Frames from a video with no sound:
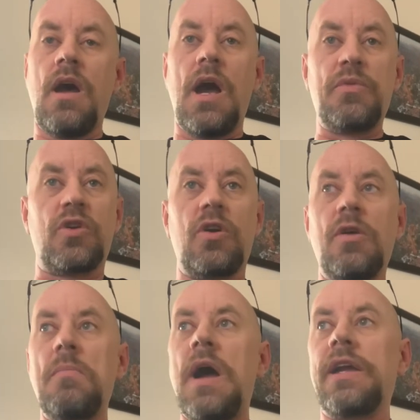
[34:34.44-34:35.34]
I'm
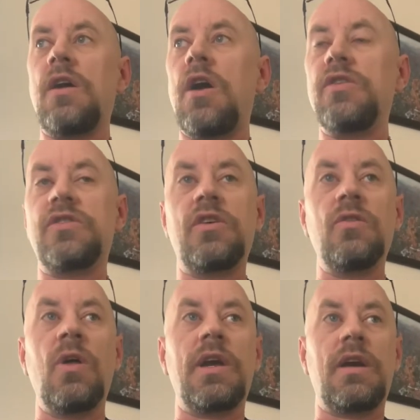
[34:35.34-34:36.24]
sure my cards
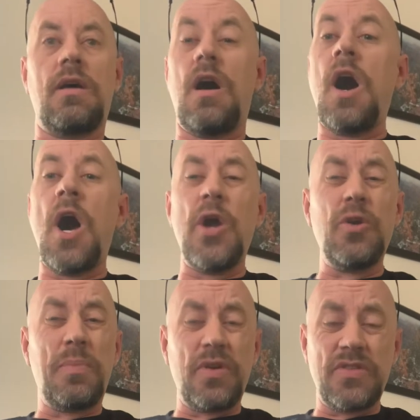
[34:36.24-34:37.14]
could look
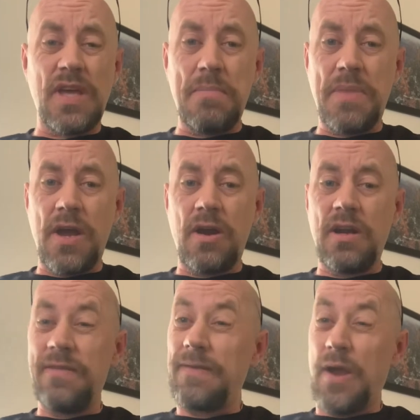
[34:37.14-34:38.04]
100%
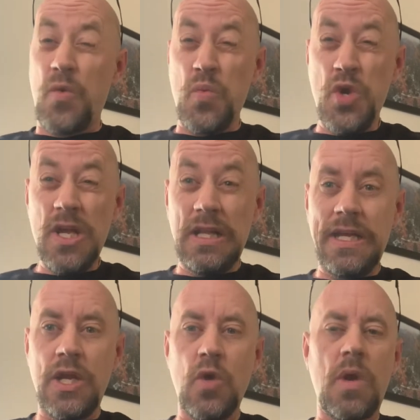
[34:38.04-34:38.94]
better if I really
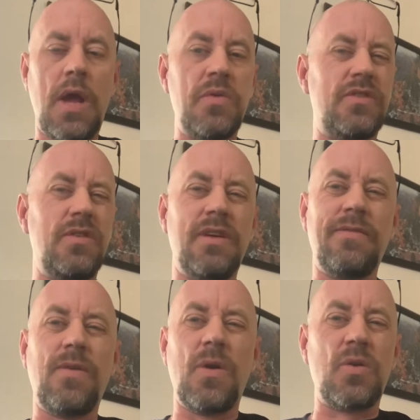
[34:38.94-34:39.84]
knew what I was doing in
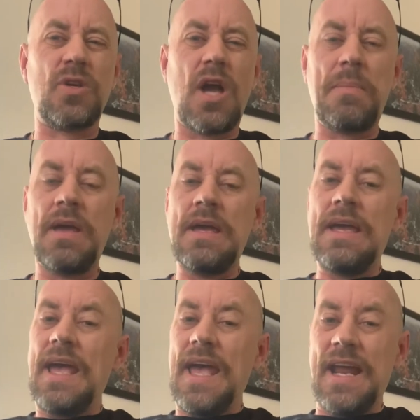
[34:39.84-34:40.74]
Photoshop,
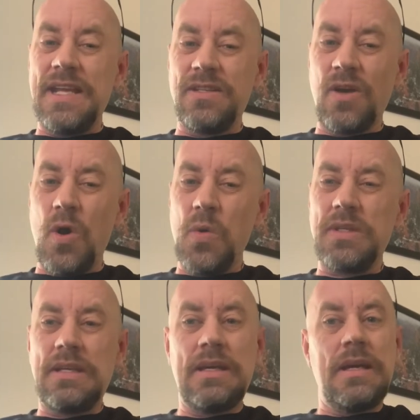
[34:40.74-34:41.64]
and I don't.
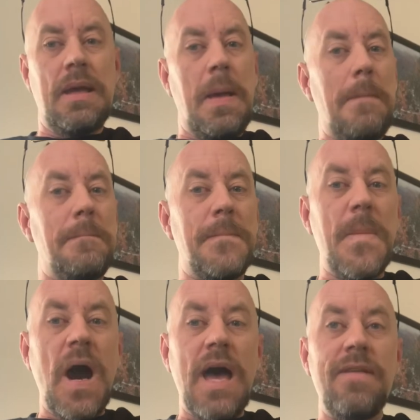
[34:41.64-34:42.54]

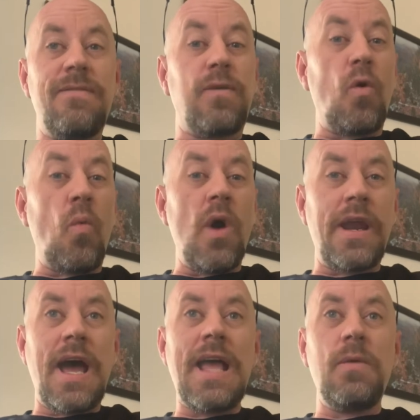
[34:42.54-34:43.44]
But for what
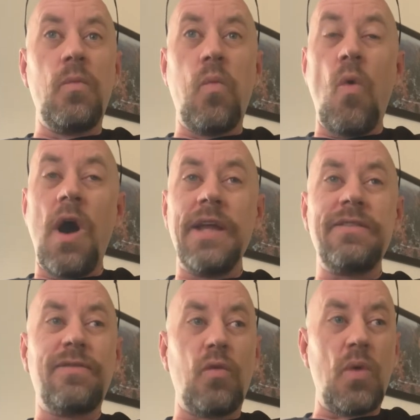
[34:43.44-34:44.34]
I want,
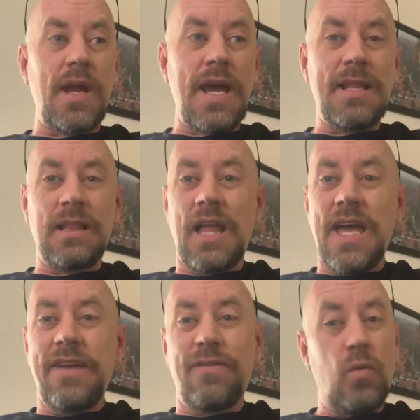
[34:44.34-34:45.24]
for what I
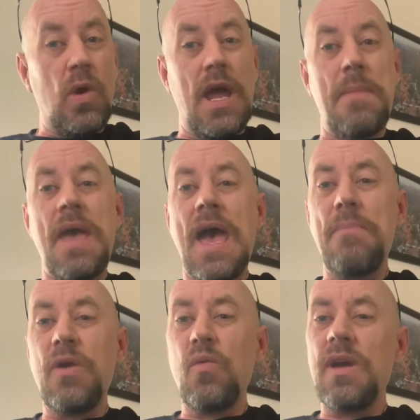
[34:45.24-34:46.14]
like, for what I'm
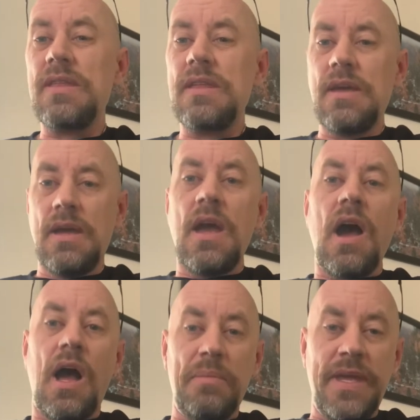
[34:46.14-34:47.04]
happy with,
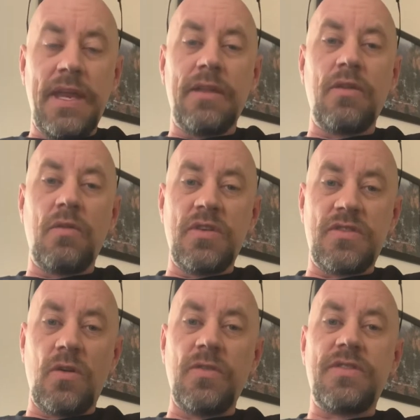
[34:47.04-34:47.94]
I'm getting the
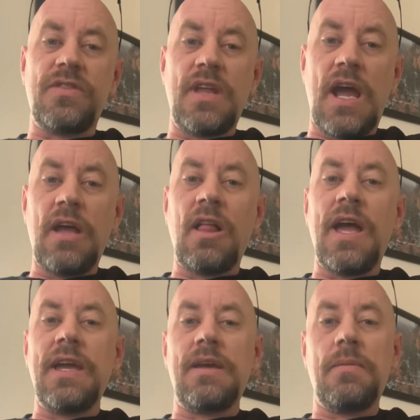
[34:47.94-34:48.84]
results that I
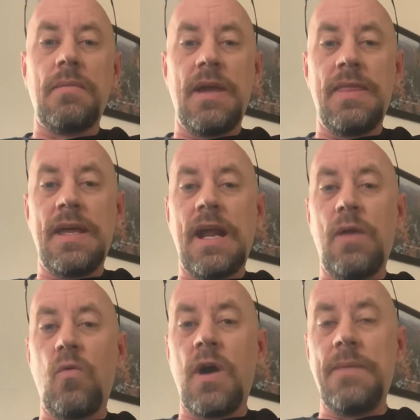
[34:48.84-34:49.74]
like and that I
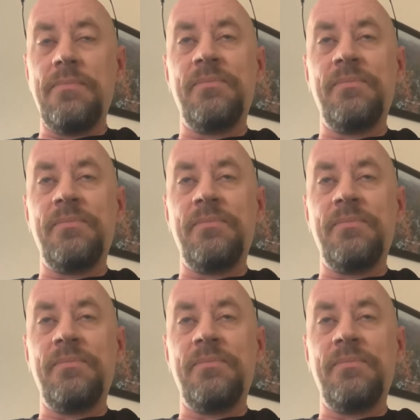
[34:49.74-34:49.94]
want.